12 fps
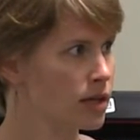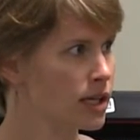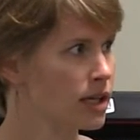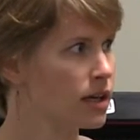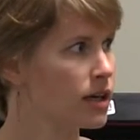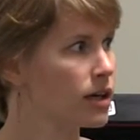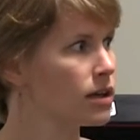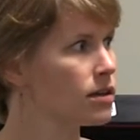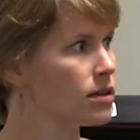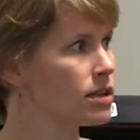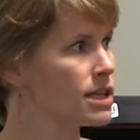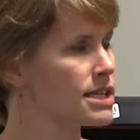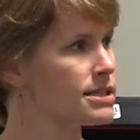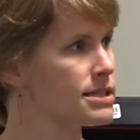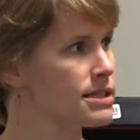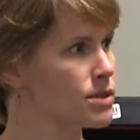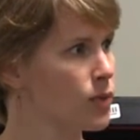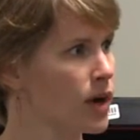here, this
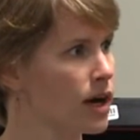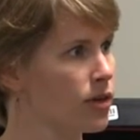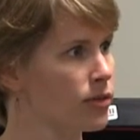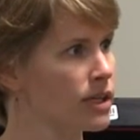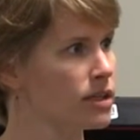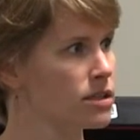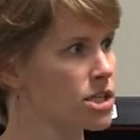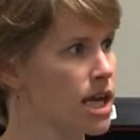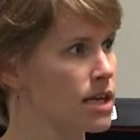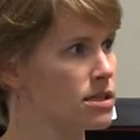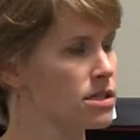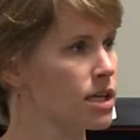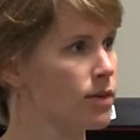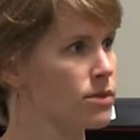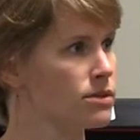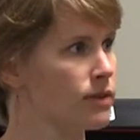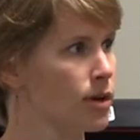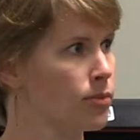is where real change
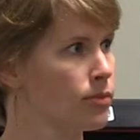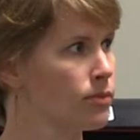comes from.